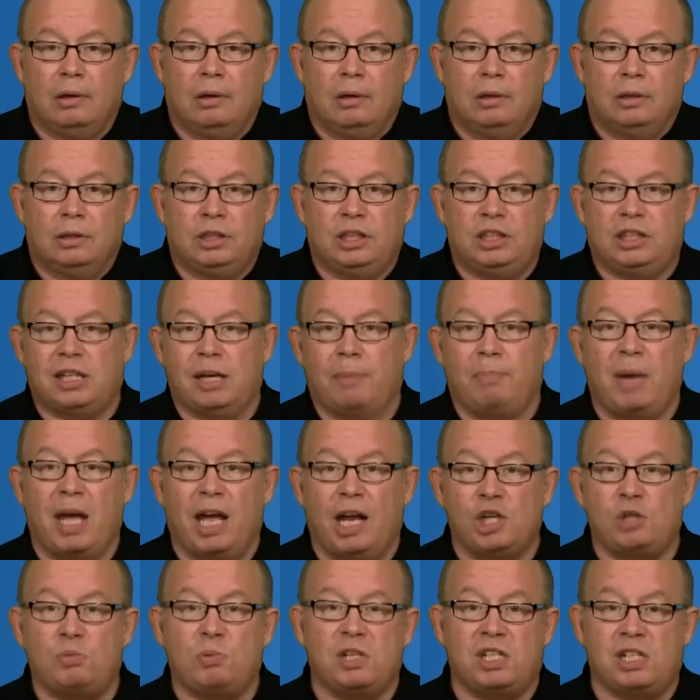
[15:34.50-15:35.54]
She said
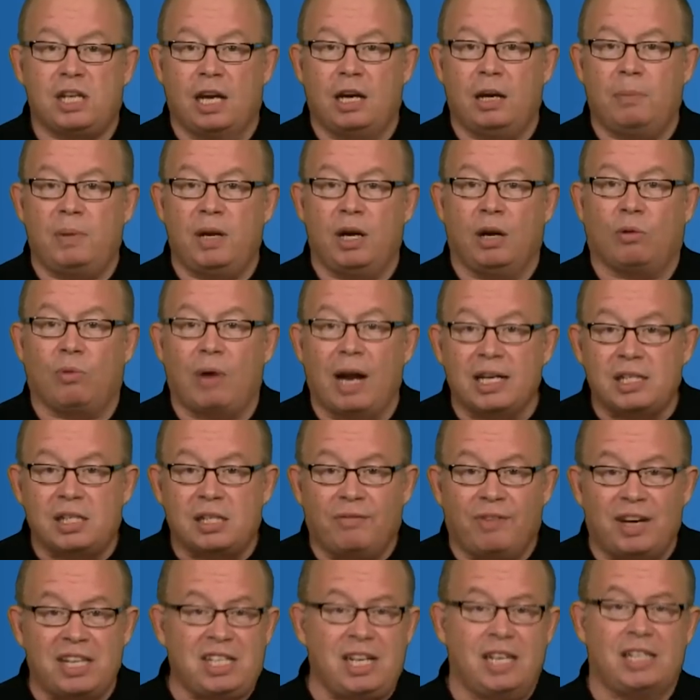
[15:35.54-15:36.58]
management said to be
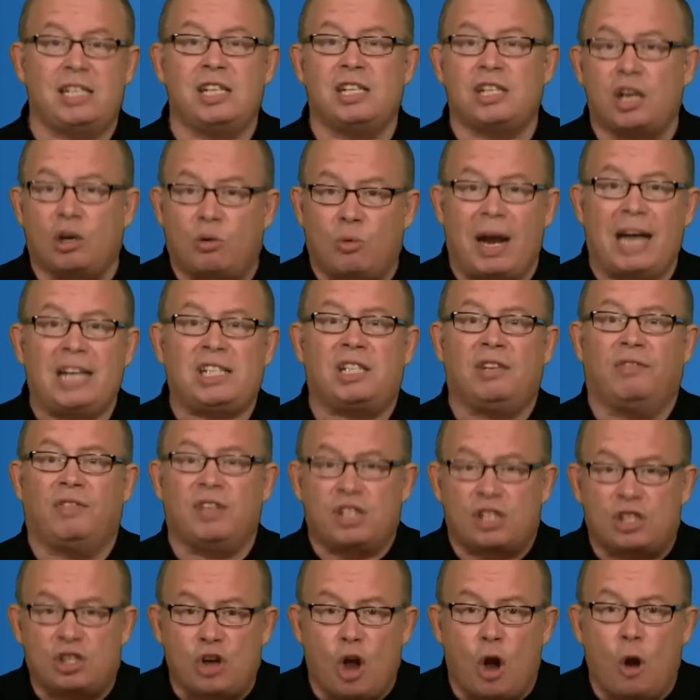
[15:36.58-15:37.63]
aggressive. I said, this is aggressive
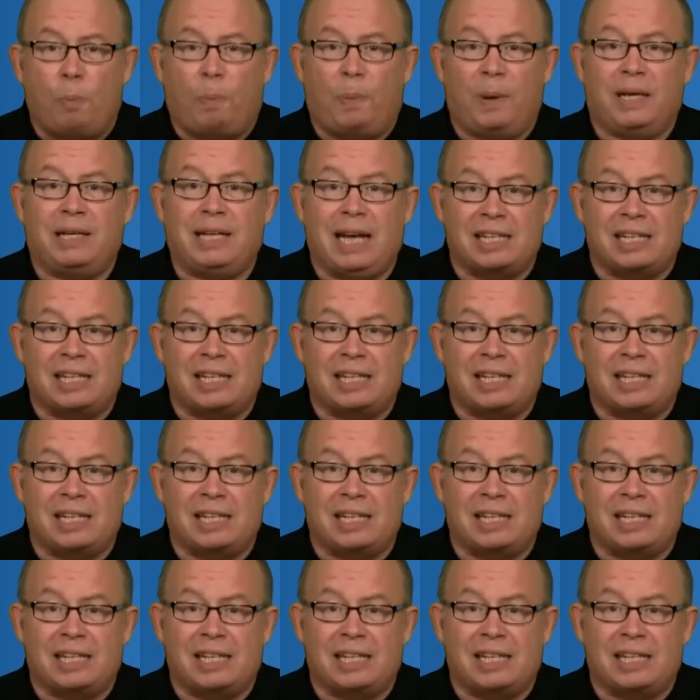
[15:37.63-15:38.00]
and stupid.